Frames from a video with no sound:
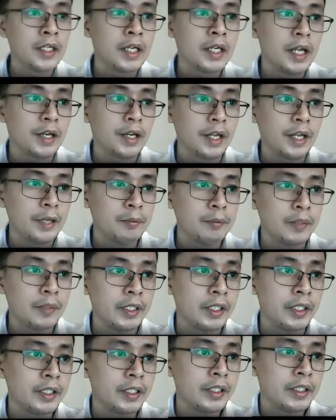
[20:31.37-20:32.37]

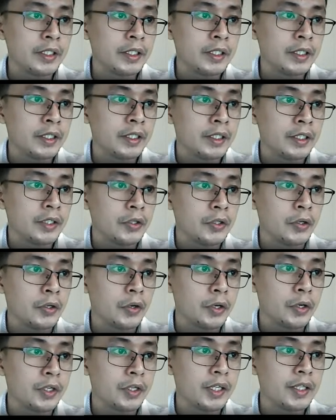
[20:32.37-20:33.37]
namely
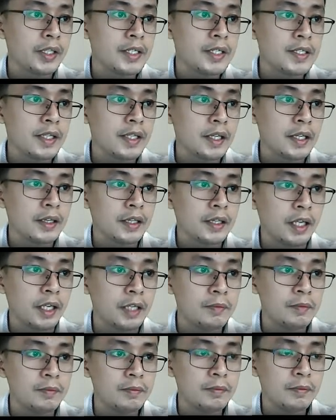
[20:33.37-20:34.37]
your dataset
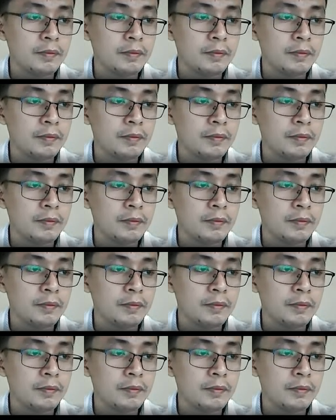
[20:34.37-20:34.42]
name.